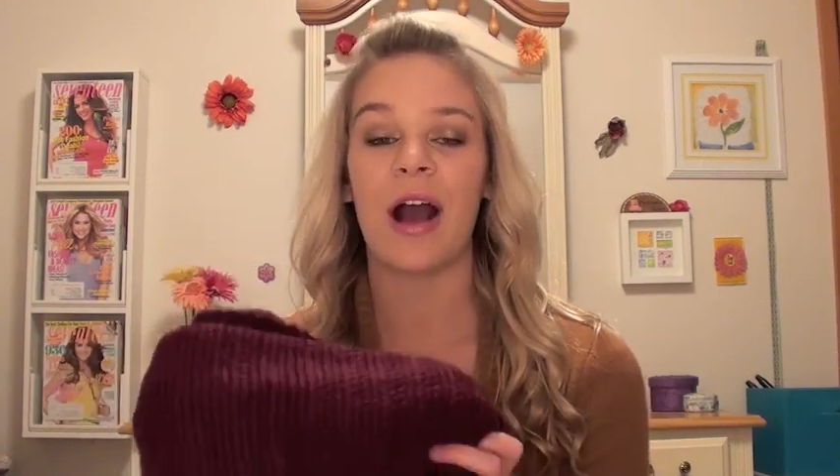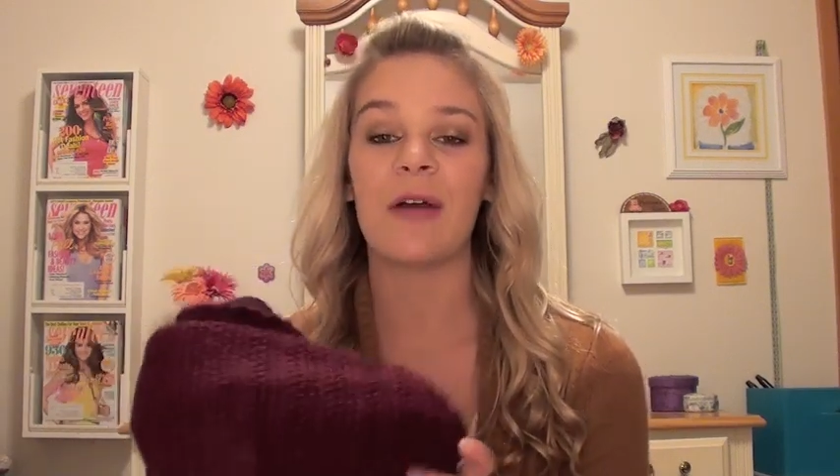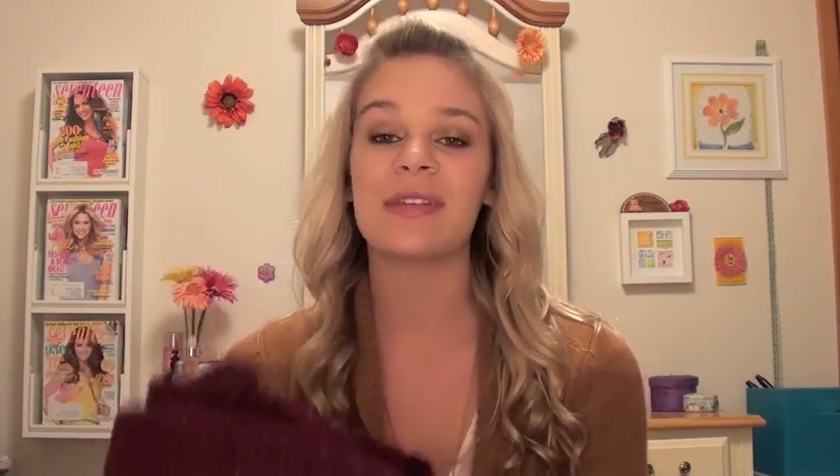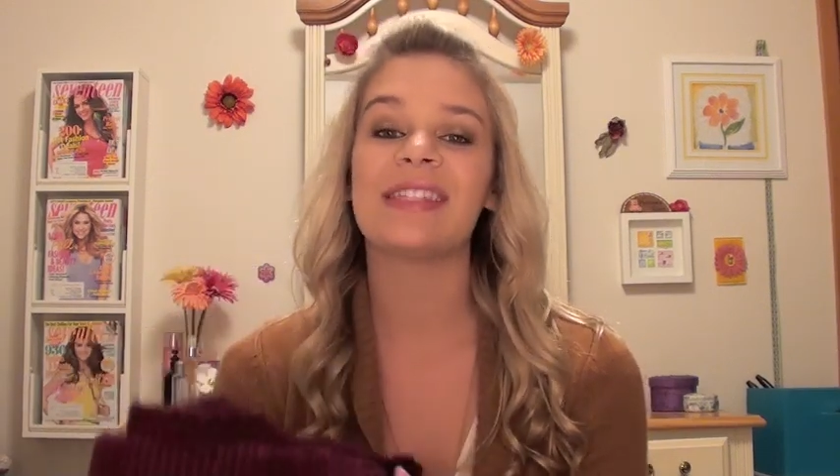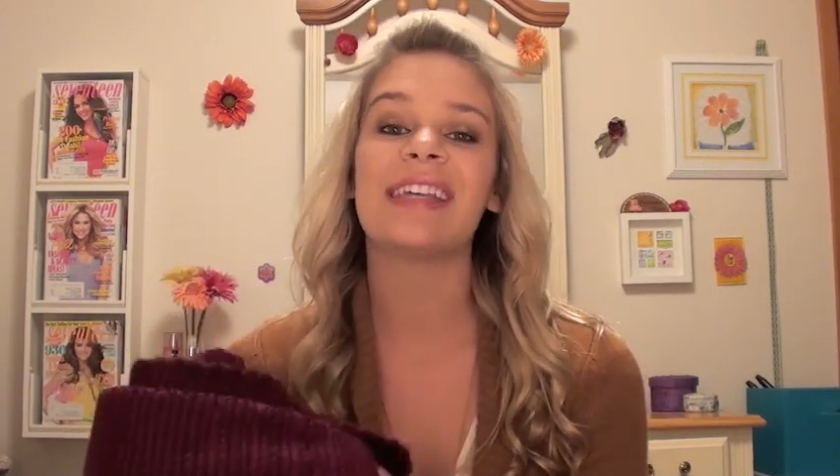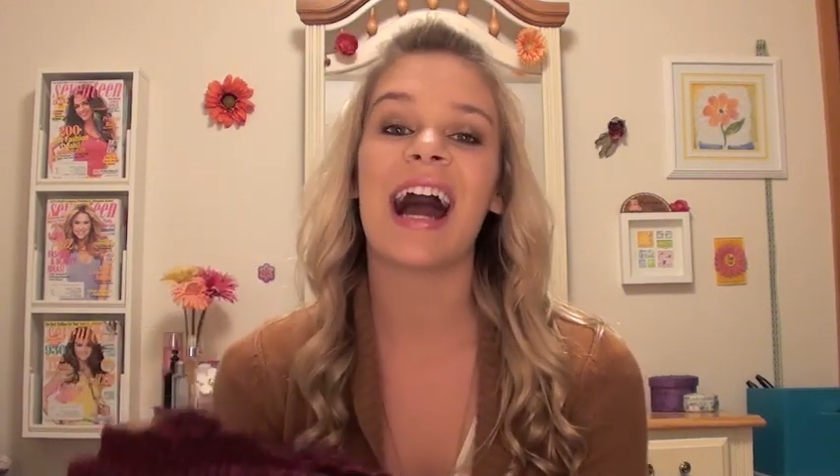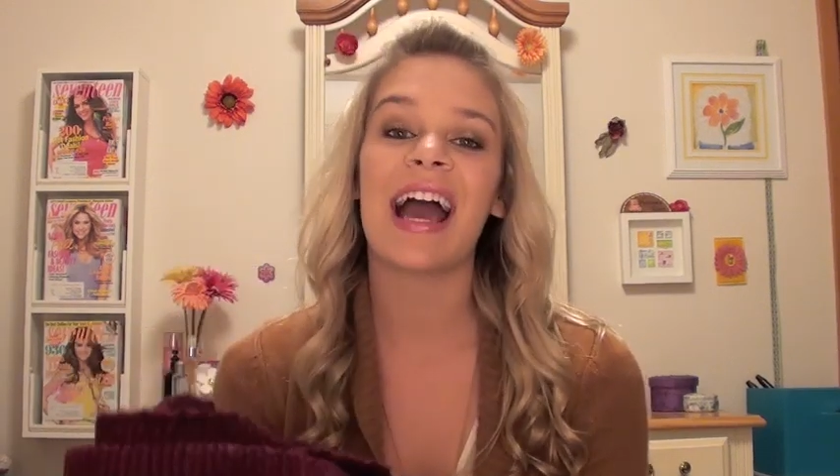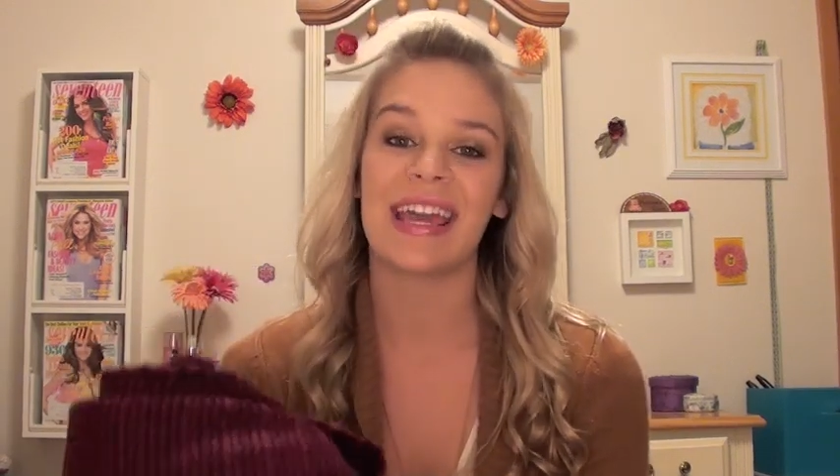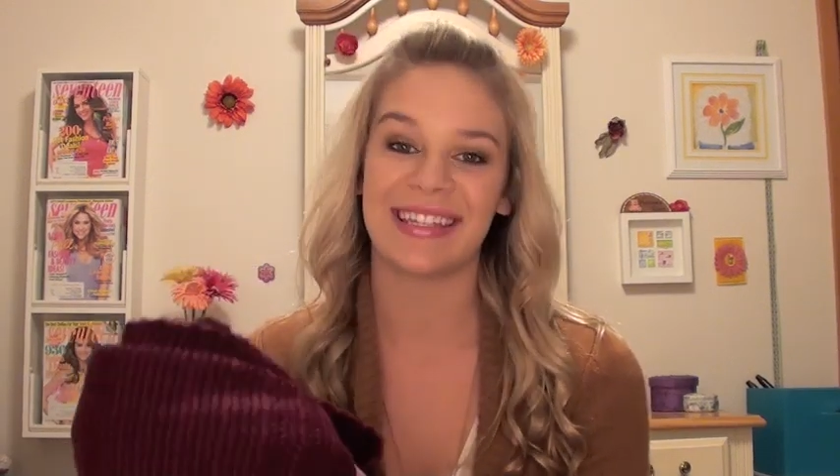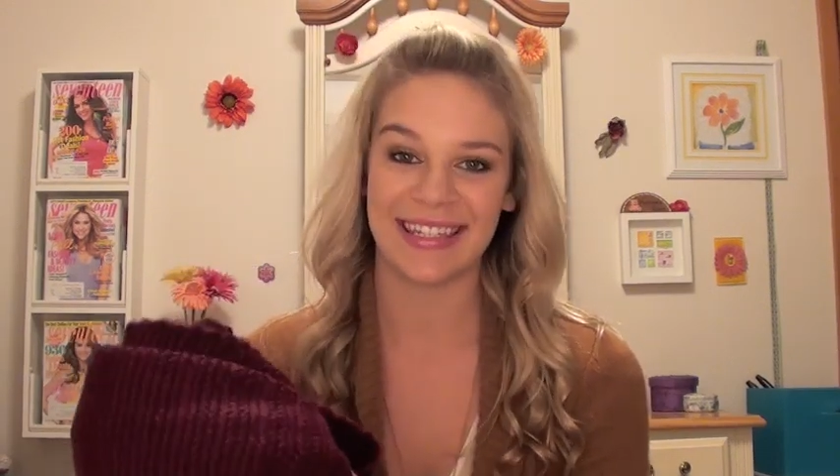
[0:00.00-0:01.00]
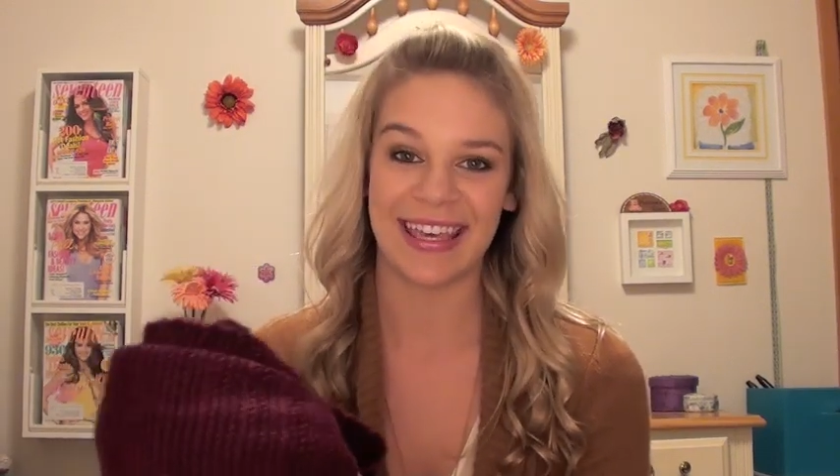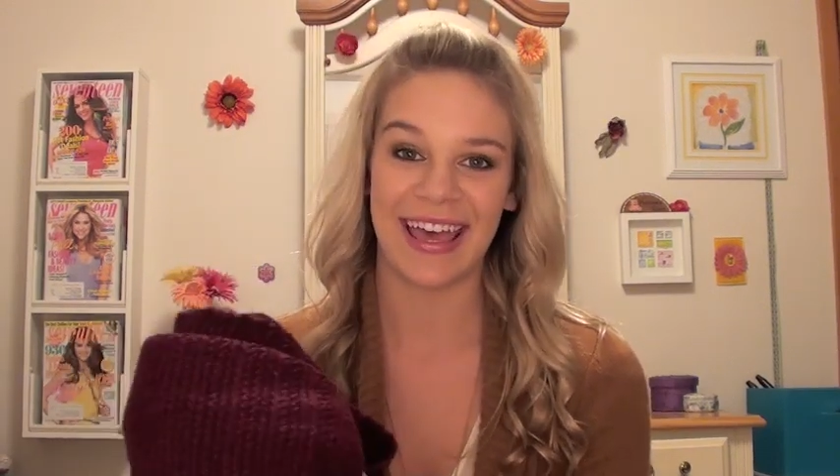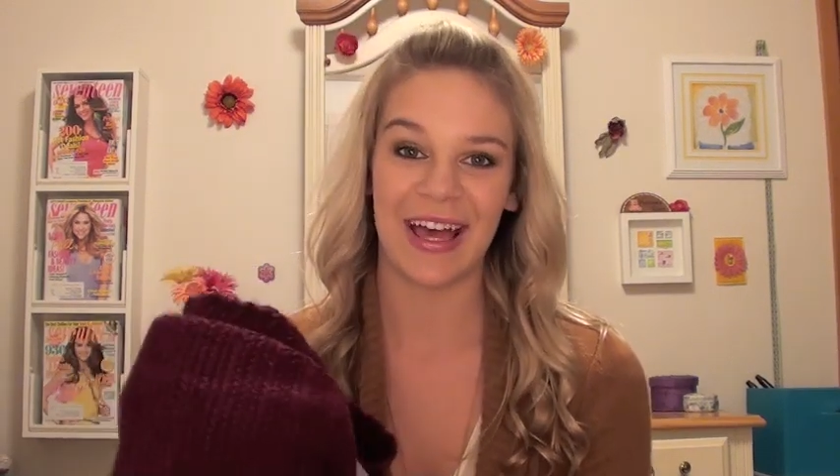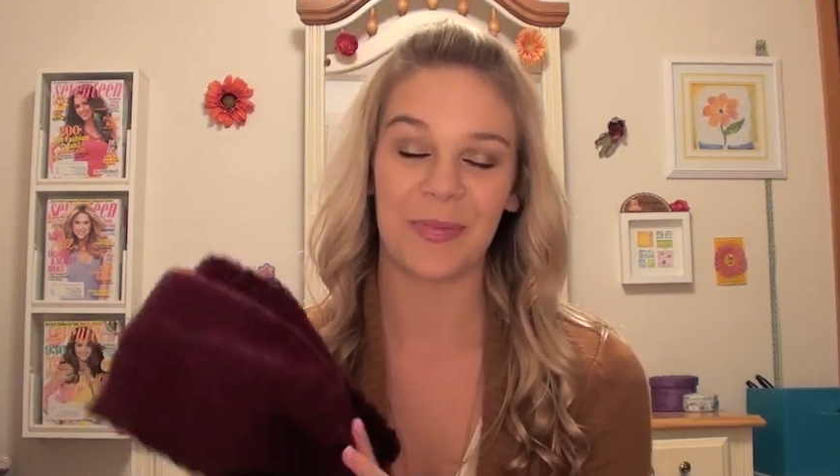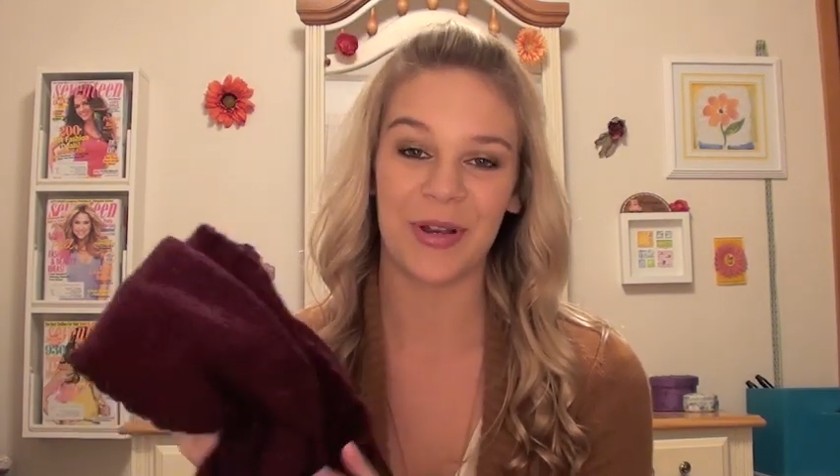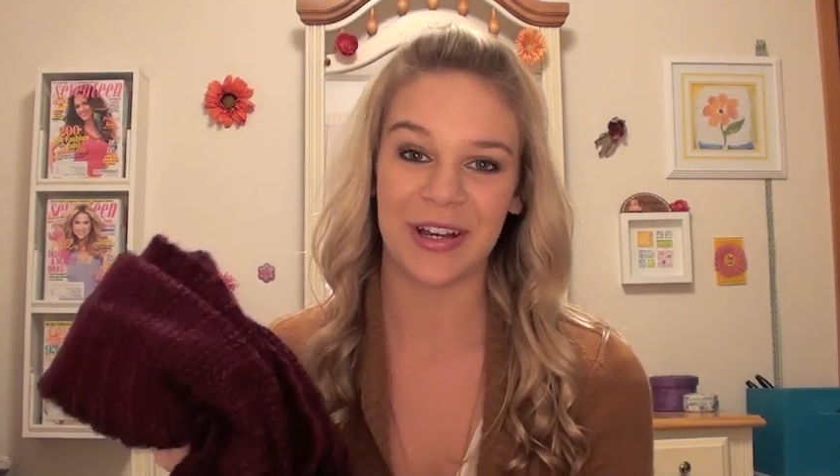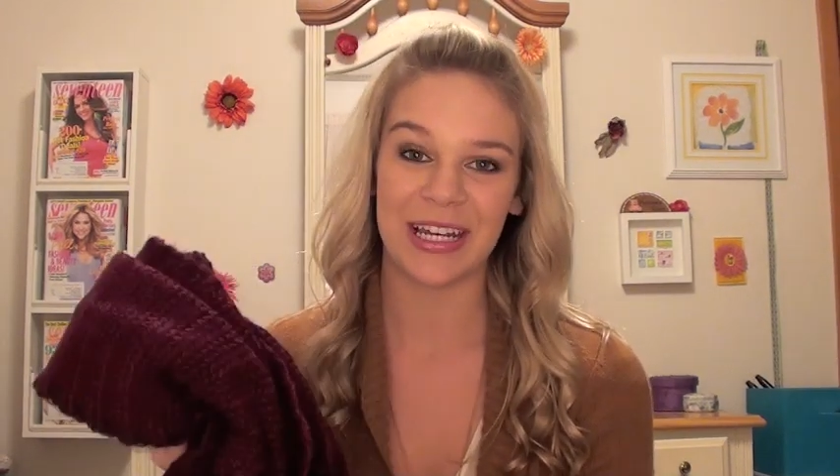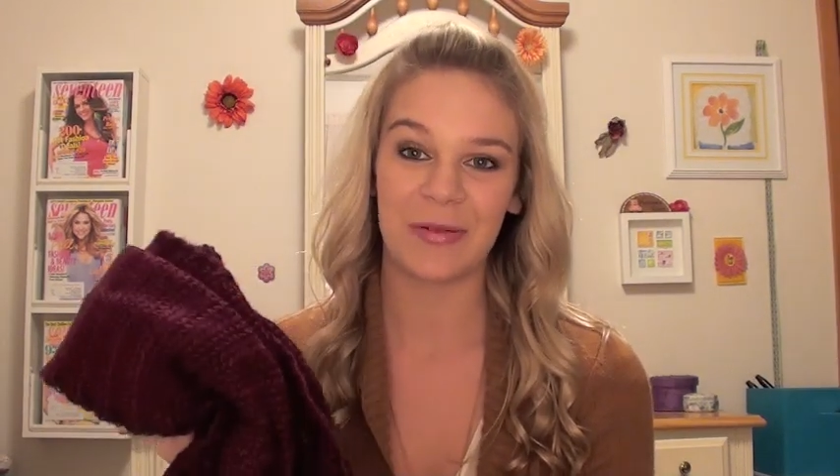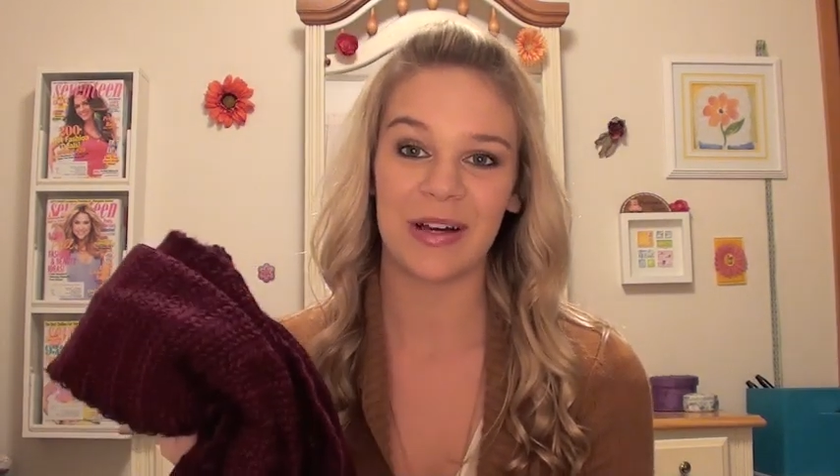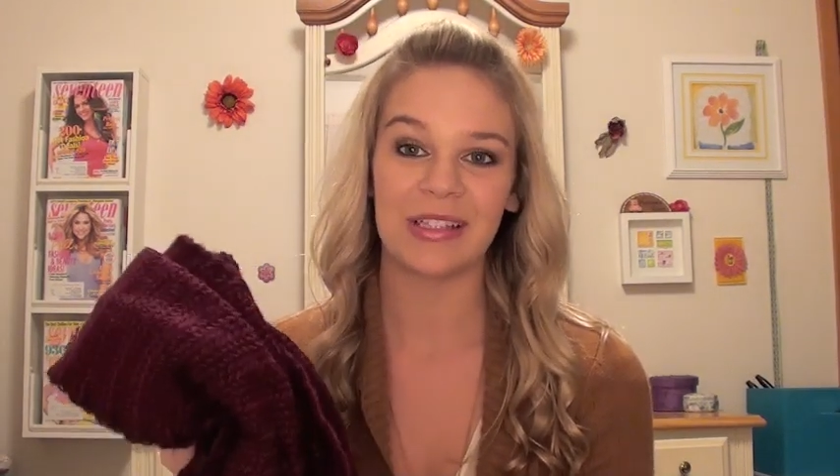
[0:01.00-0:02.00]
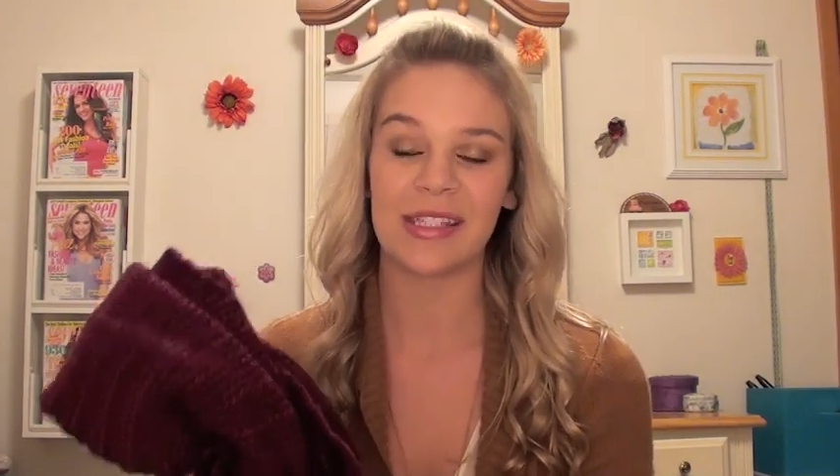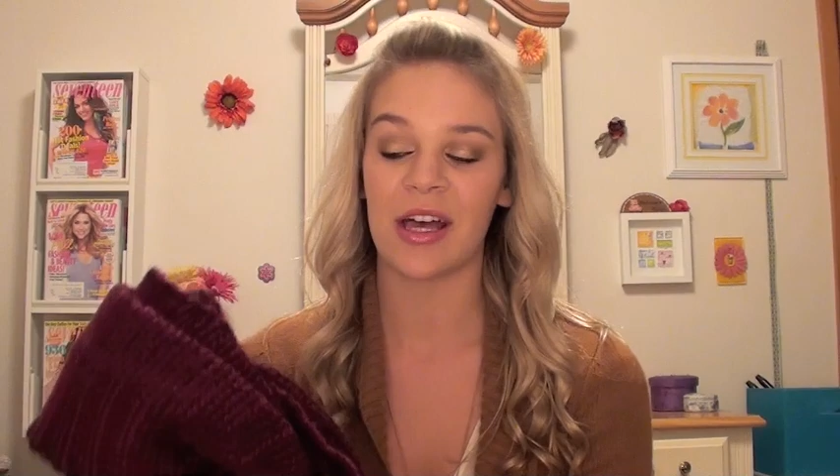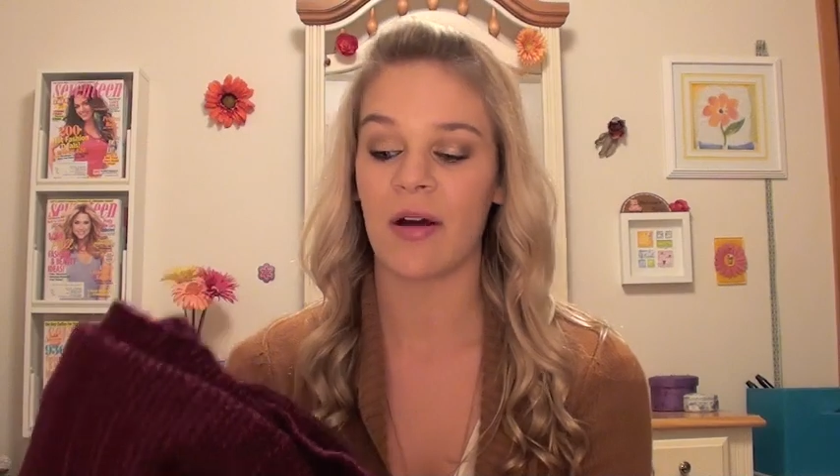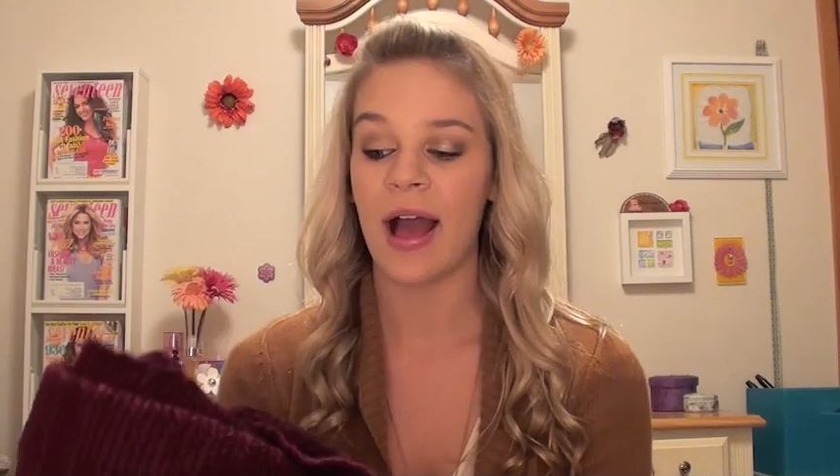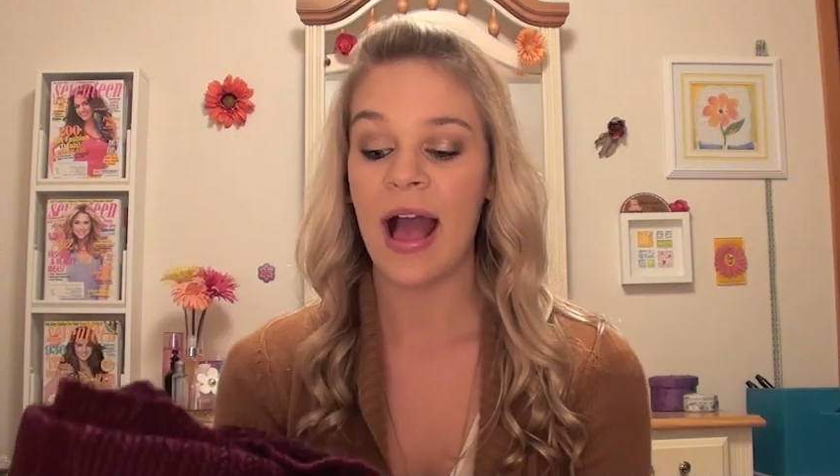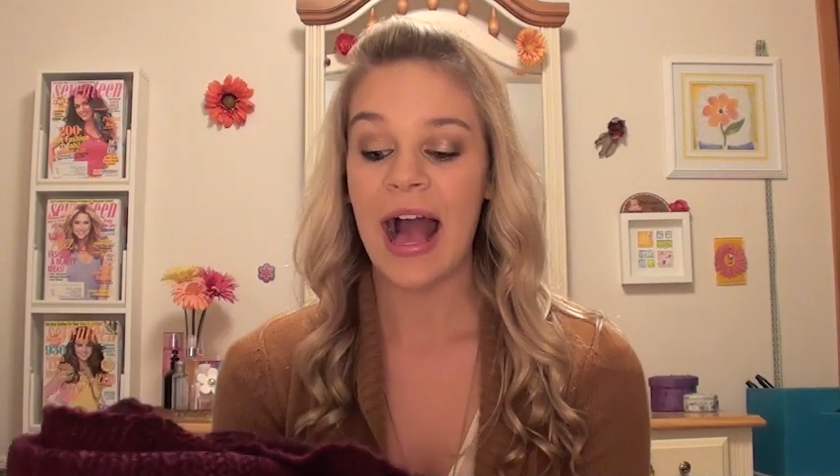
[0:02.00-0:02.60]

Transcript: I was dying to get a burgundy one, so